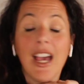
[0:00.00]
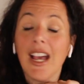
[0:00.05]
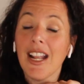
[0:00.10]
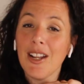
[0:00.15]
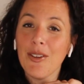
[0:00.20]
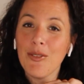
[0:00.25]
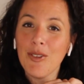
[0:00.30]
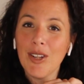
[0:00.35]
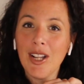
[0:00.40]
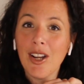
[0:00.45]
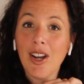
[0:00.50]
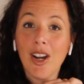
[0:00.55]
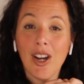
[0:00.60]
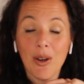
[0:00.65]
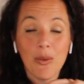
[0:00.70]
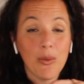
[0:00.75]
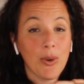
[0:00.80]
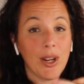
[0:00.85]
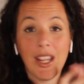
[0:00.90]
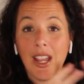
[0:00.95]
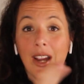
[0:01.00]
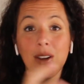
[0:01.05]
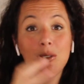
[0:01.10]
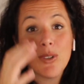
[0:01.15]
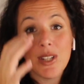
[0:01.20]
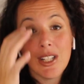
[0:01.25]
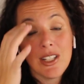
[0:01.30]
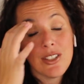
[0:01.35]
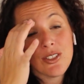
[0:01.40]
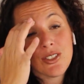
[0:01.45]
And I really can't wait. I
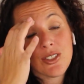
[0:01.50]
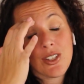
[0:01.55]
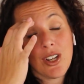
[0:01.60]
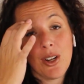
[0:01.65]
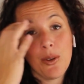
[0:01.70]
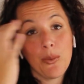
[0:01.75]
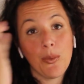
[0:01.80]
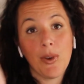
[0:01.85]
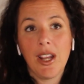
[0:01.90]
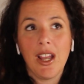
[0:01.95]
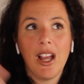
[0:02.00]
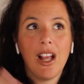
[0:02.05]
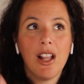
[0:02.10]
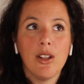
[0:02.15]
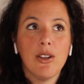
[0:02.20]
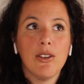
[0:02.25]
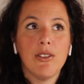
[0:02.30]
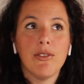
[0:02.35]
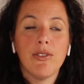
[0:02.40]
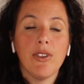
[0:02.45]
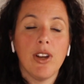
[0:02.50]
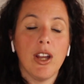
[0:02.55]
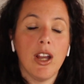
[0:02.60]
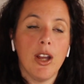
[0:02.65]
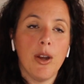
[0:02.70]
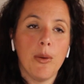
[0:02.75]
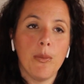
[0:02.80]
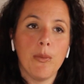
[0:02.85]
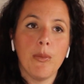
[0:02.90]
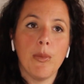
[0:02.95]
really just can't wait. I love
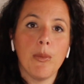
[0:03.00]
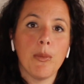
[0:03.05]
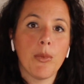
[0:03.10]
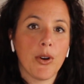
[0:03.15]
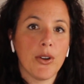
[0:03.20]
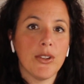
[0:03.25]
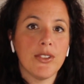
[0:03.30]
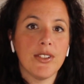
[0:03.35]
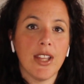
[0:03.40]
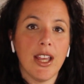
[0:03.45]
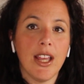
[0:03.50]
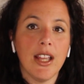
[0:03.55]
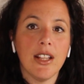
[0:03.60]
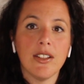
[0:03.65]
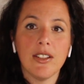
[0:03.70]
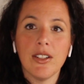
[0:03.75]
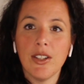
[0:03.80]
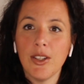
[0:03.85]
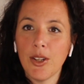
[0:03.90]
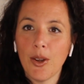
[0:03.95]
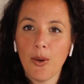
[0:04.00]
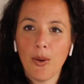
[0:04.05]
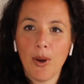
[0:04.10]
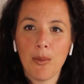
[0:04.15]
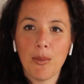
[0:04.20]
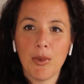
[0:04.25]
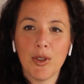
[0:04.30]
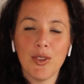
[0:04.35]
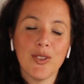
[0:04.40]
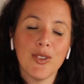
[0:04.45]
Morissette. You know,
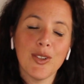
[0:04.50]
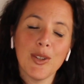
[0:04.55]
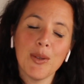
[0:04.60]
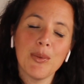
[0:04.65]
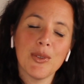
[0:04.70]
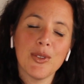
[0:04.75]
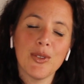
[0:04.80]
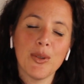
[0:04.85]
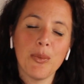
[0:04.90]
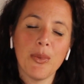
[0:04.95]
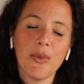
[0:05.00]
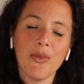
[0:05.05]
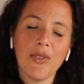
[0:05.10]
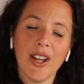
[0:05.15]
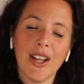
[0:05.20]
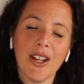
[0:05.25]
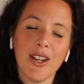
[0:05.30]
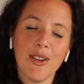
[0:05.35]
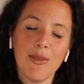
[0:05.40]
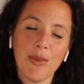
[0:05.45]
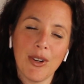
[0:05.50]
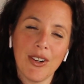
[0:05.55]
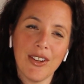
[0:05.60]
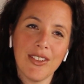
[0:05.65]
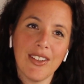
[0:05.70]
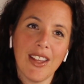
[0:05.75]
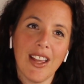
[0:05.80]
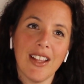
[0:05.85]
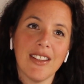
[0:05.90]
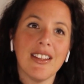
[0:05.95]
I'm a super, super fan of
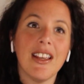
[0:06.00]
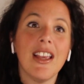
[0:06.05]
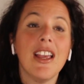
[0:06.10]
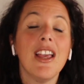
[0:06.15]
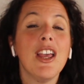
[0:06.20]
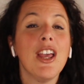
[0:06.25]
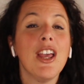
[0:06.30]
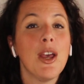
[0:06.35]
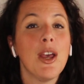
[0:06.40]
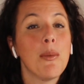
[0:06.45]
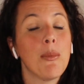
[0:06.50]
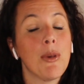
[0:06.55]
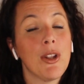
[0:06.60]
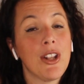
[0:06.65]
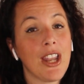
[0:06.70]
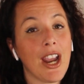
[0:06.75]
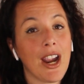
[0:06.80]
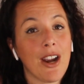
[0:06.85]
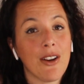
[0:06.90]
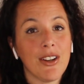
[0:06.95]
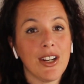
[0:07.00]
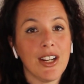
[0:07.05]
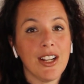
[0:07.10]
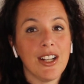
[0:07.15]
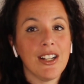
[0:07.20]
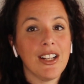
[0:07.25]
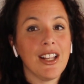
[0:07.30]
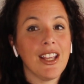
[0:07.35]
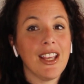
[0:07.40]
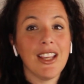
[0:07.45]
Morissette. But
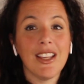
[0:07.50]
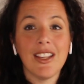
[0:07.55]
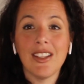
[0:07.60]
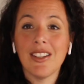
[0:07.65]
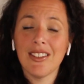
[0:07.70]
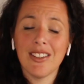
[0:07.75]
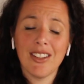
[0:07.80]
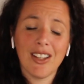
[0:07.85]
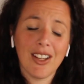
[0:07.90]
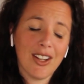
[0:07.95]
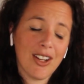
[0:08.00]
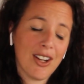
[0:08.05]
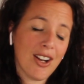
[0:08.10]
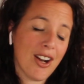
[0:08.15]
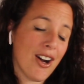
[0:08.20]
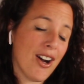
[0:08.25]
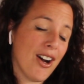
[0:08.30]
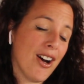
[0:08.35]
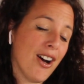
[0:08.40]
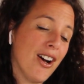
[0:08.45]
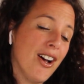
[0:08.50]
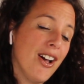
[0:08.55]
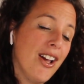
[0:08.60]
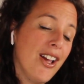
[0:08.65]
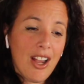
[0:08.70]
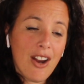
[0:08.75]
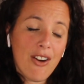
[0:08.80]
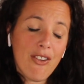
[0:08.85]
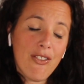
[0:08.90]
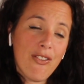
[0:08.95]
Darren is got
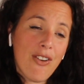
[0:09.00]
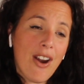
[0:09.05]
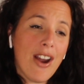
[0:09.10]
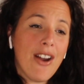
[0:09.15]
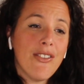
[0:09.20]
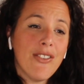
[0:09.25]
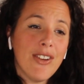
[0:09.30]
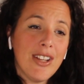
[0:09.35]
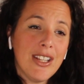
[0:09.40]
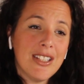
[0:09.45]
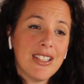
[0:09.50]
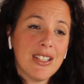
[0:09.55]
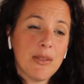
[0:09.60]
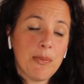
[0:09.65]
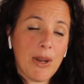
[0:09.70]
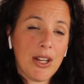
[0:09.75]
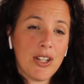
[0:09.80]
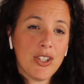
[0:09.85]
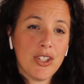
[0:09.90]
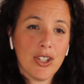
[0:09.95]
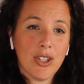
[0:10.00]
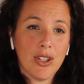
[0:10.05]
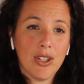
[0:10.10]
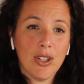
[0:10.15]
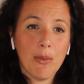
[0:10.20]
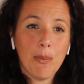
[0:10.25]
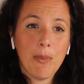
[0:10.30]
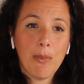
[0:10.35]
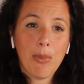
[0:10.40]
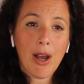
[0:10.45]
a very
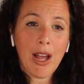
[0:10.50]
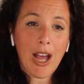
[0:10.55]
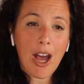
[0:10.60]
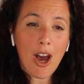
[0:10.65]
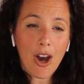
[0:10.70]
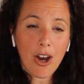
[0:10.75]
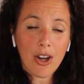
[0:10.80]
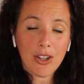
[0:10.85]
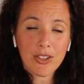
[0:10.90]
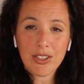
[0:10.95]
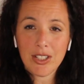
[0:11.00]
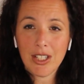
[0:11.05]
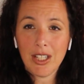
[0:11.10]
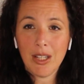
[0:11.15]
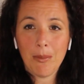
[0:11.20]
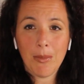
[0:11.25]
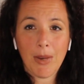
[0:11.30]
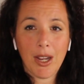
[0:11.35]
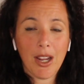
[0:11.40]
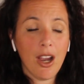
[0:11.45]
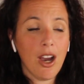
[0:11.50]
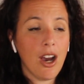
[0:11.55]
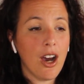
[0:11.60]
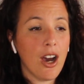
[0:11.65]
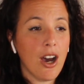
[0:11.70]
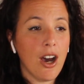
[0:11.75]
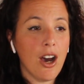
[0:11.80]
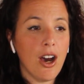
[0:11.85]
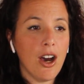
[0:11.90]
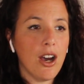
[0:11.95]
special part in my
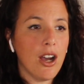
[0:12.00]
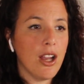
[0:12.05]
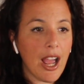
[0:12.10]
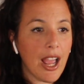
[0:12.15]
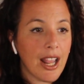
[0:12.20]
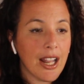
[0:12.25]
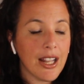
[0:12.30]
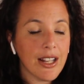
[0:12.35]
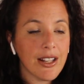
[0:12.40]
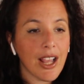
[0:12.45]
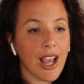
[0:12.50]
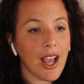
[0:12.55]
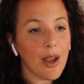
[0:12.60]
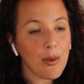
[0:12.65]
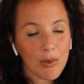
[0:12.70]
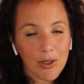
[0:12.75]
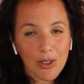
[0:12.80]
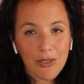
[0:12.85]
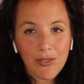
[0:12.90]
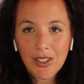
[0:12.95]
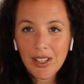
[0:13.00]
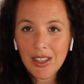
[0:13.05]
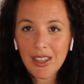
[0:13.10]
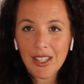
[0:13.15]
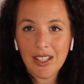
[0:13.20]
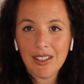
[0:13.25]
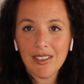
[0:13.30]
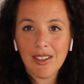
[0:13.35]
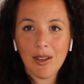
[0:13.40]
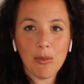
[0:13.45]
heart. And I'm loving this.